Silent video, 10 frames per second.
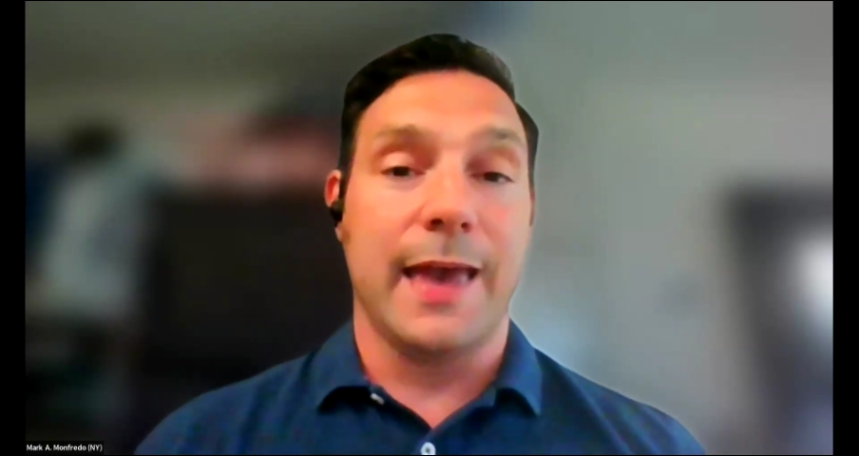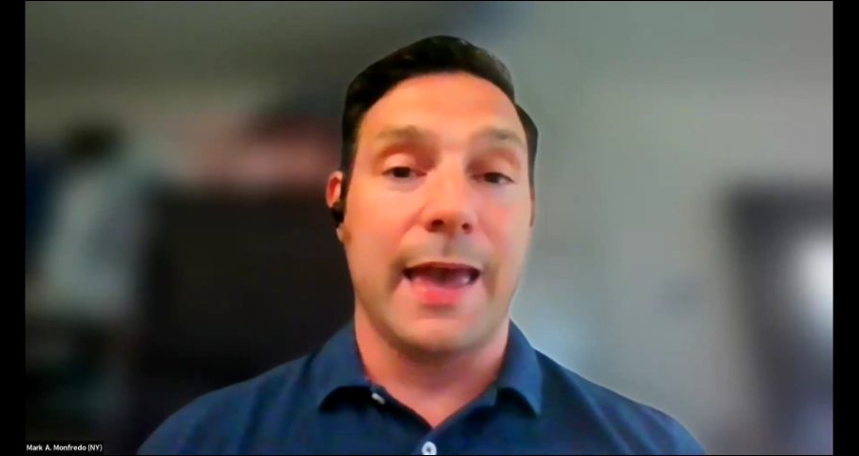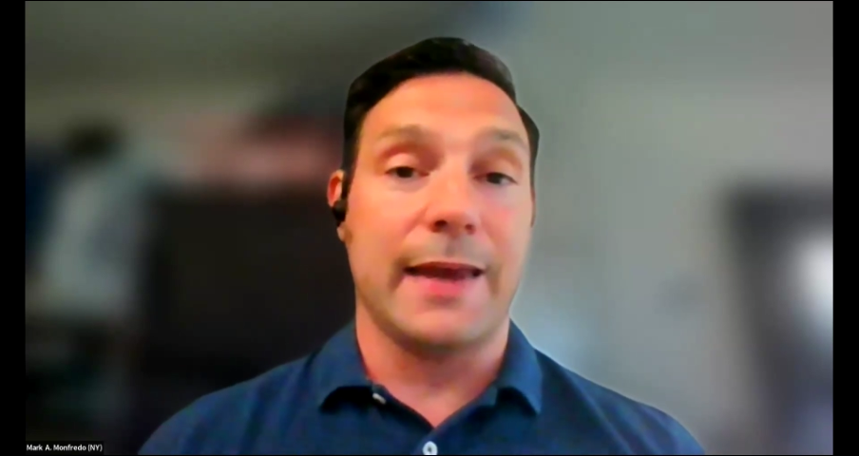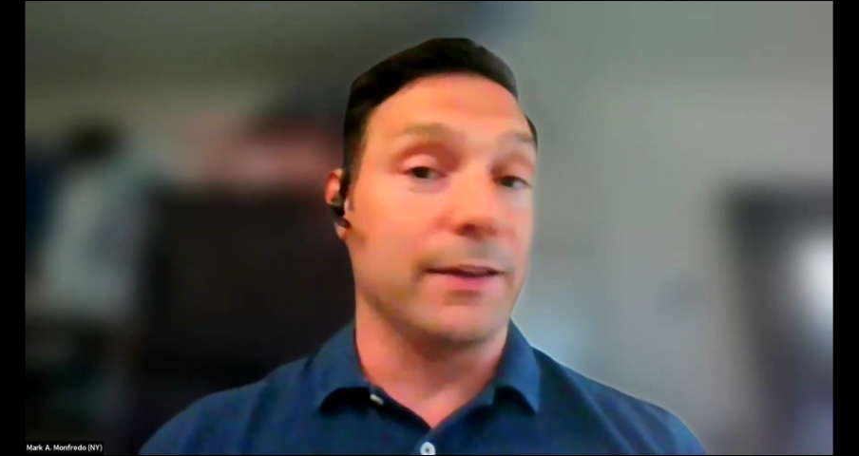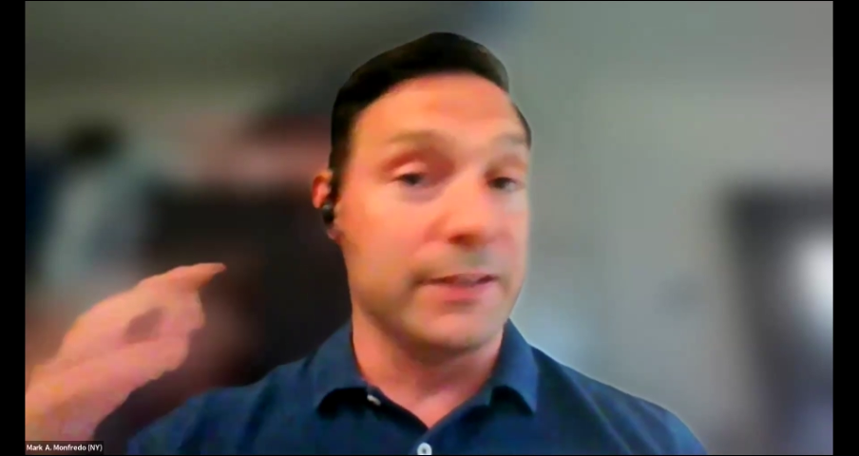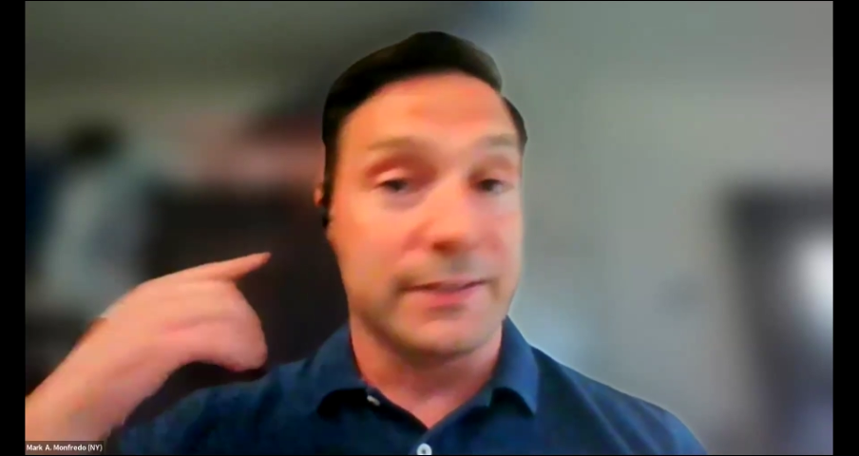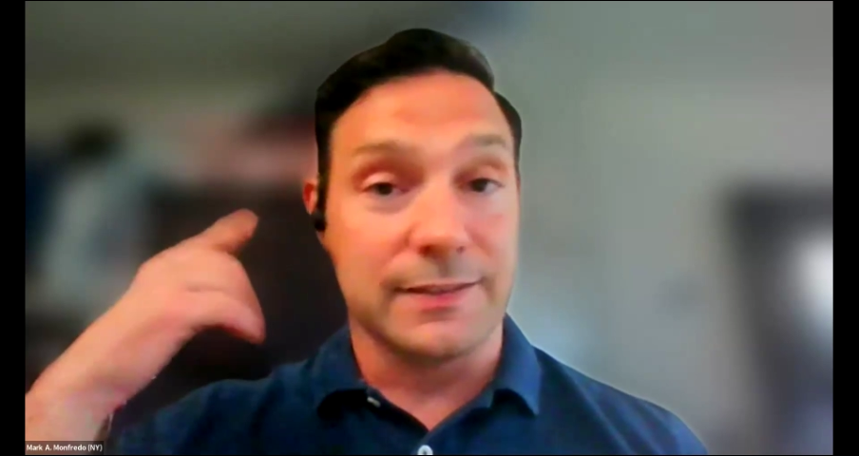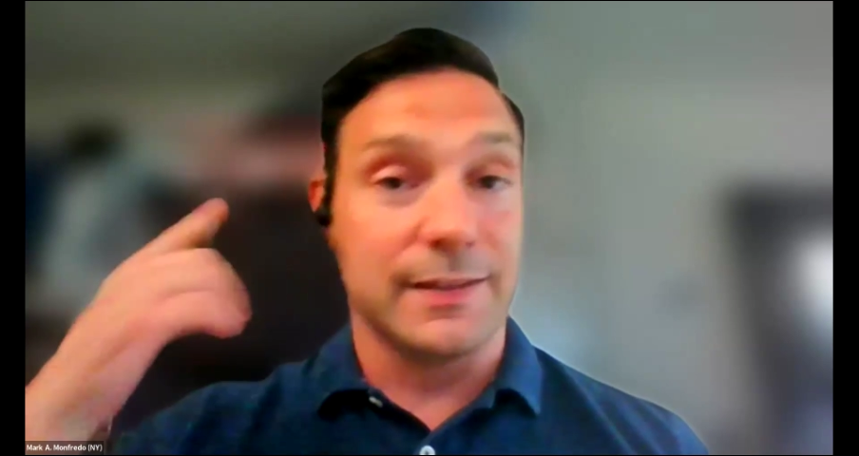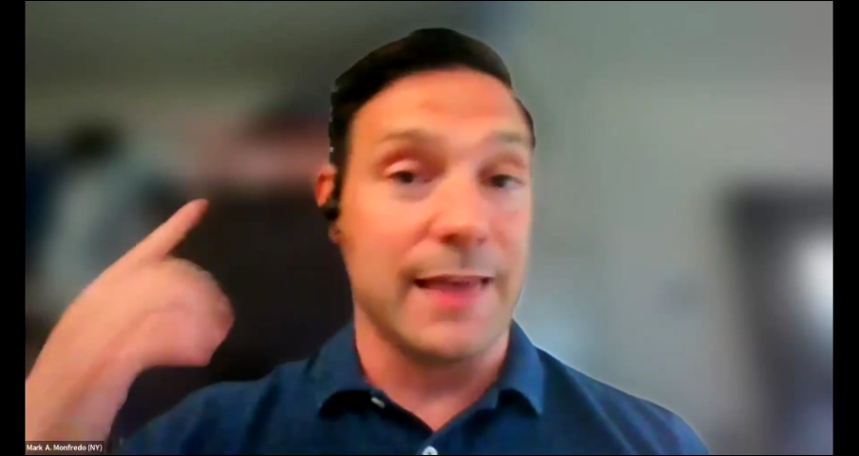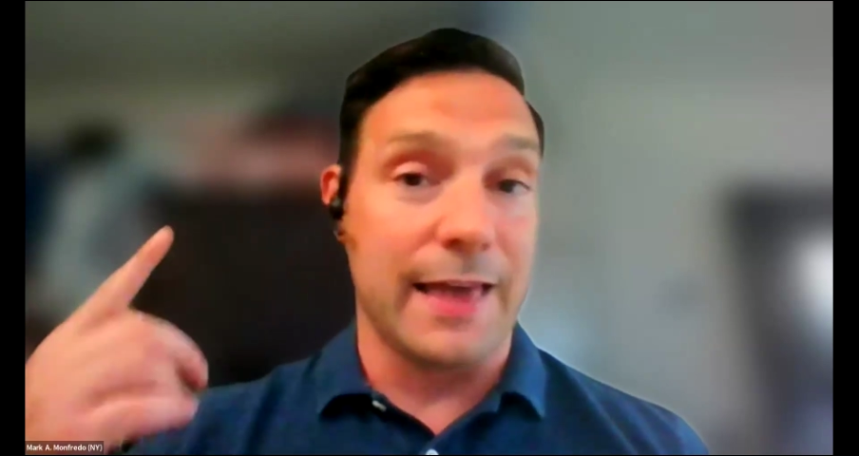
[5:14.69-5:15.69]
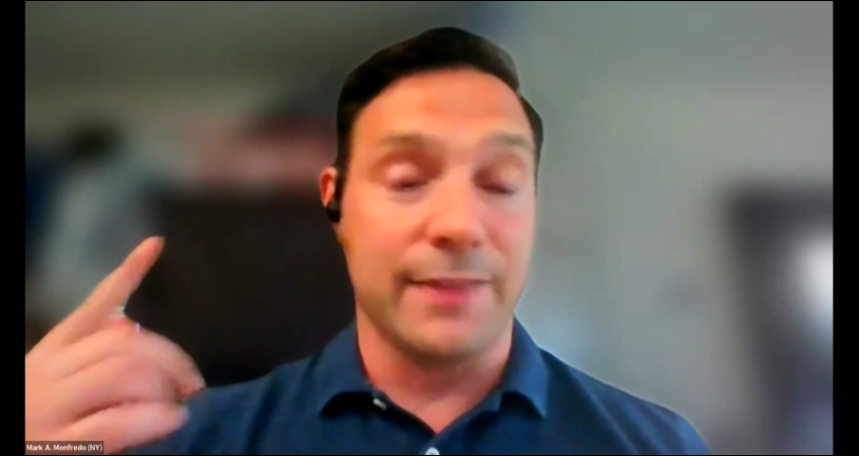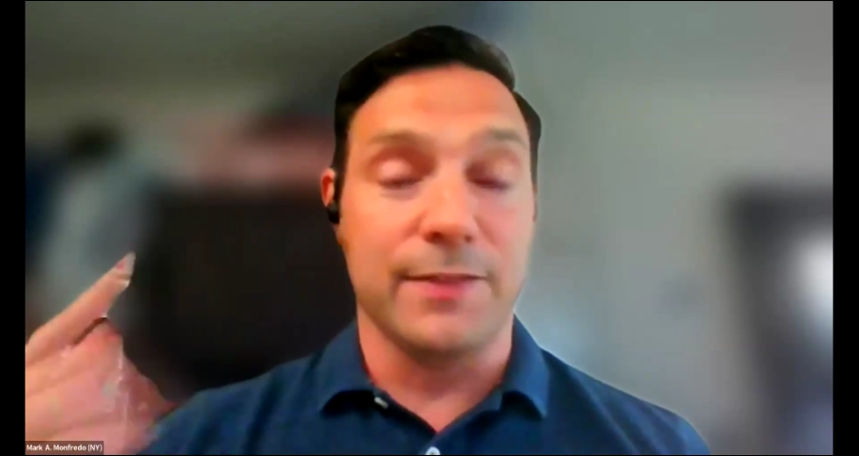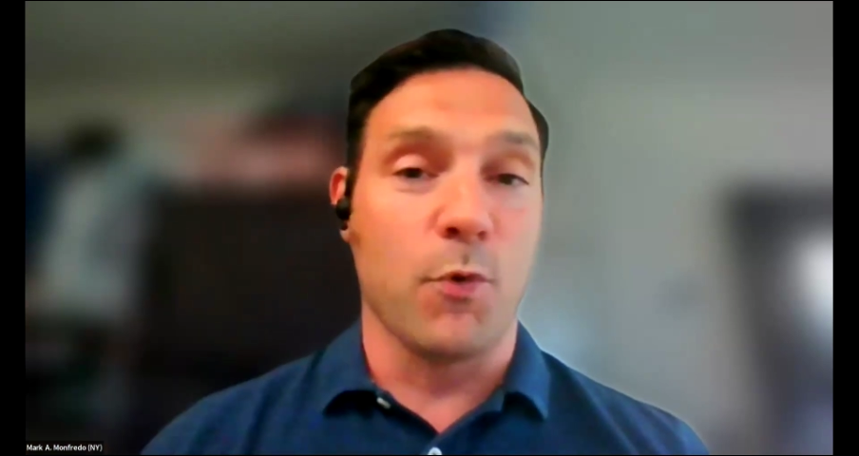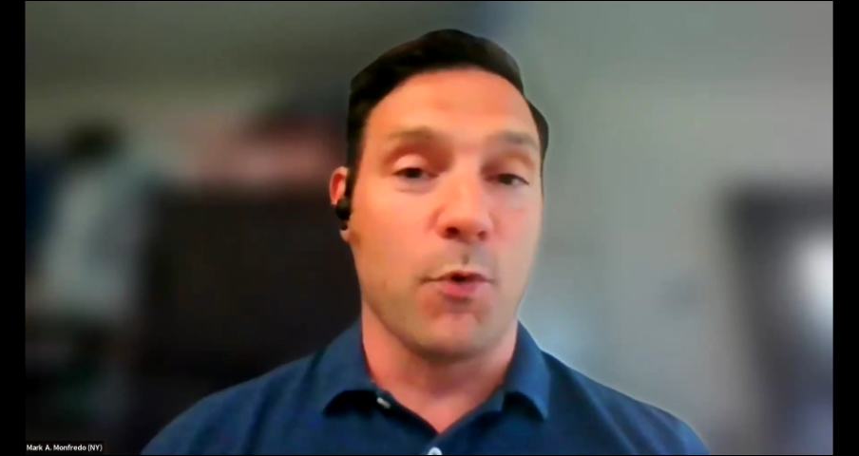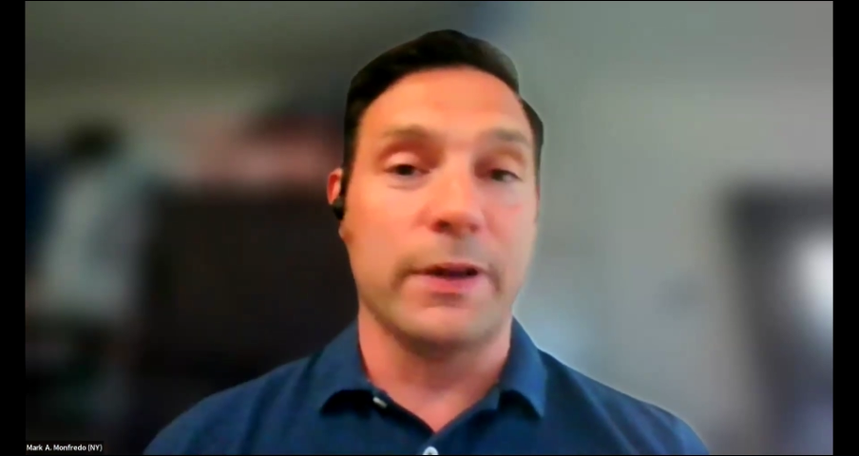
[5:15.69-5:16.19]
and I listen to that
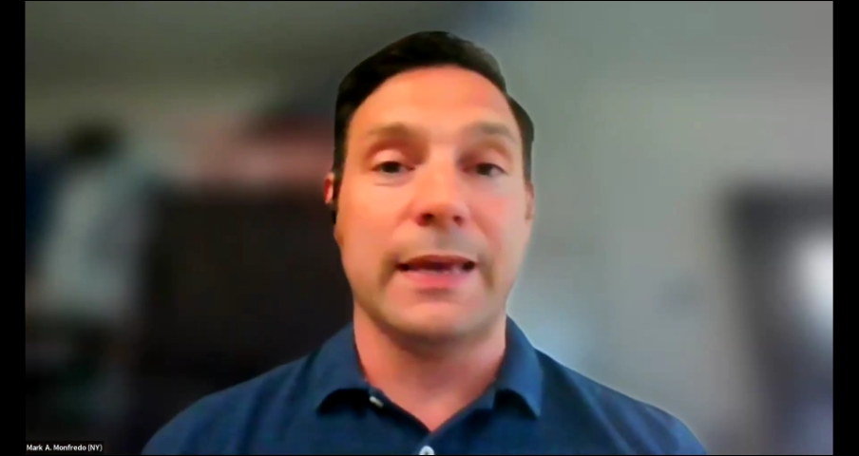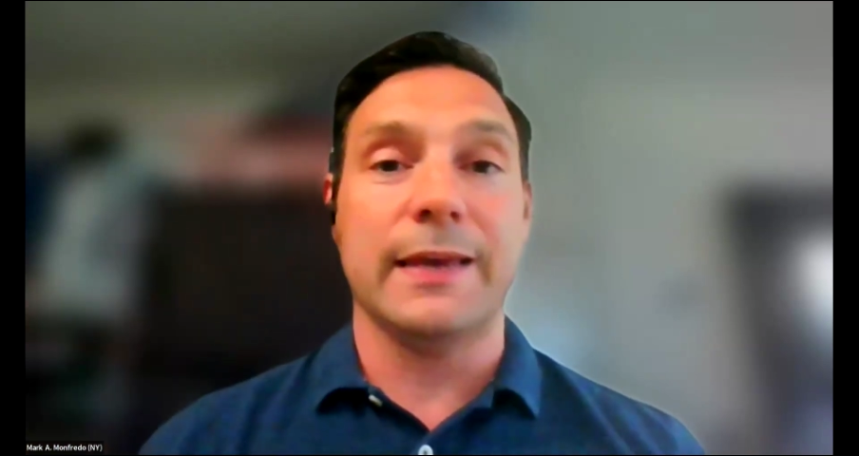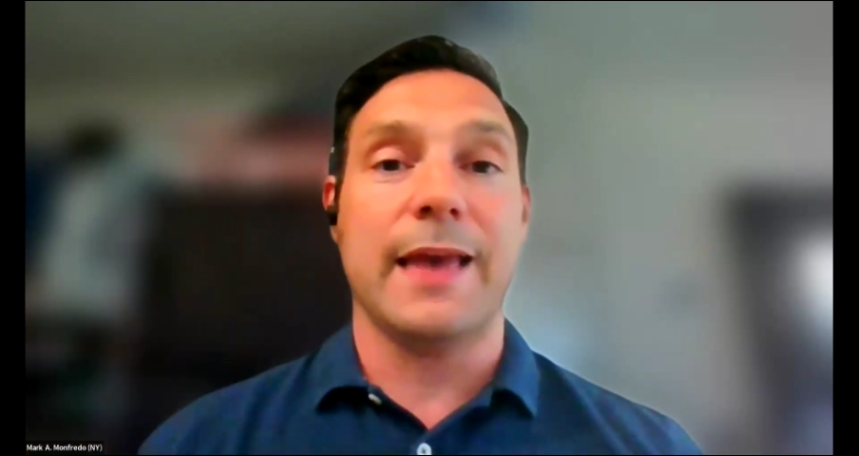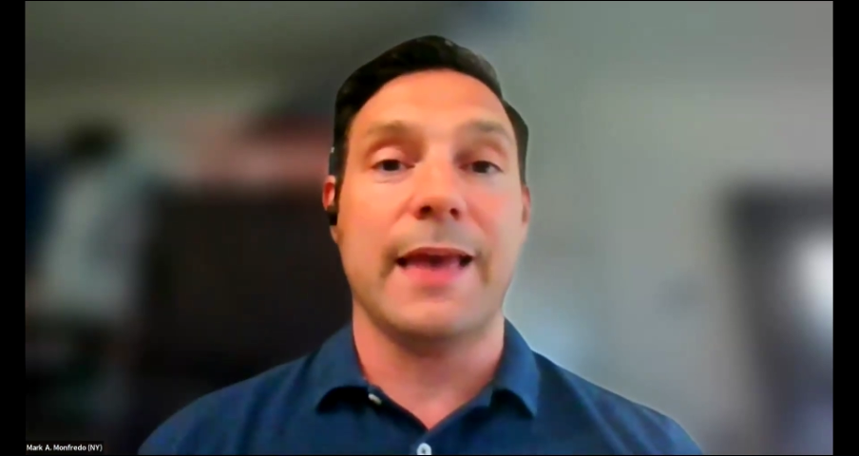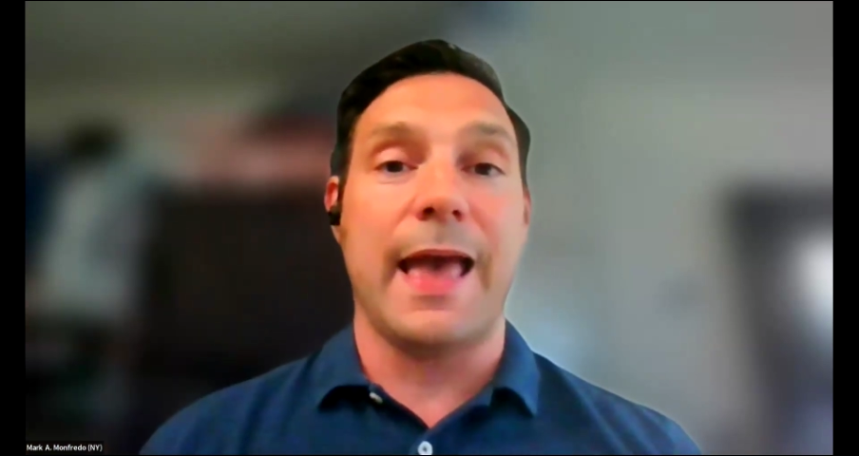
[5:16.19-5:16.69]
in the morning,